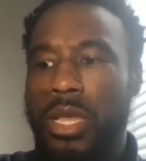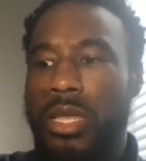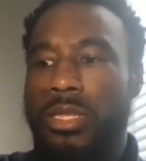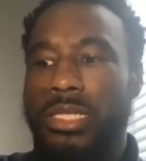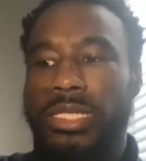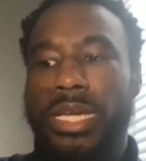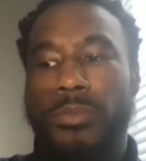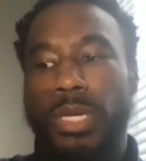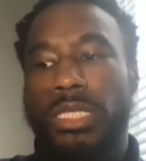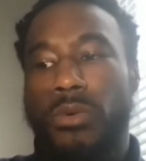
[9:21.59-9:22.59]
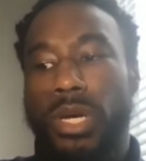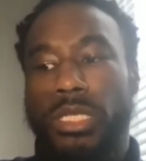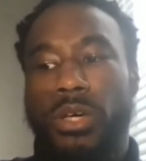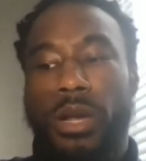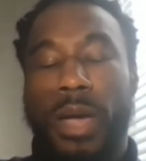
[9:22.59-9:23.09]
The second piece I
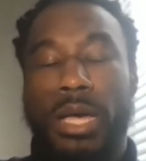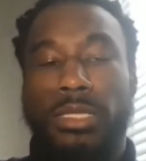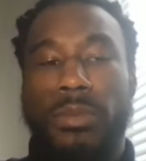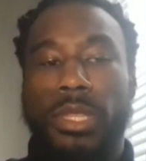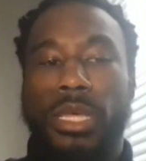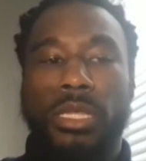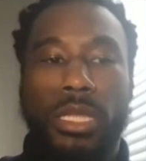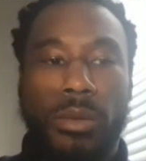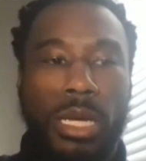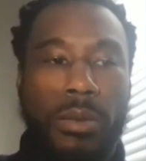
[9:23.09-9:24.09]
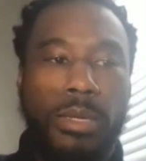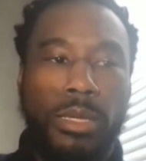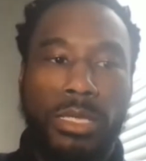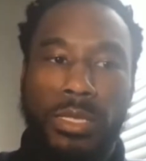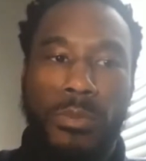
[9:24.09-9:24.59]
wanted to talk about is some of
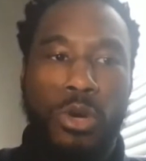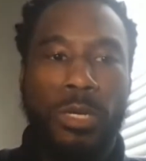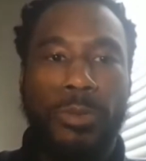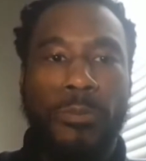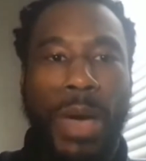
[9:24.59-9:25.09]
the more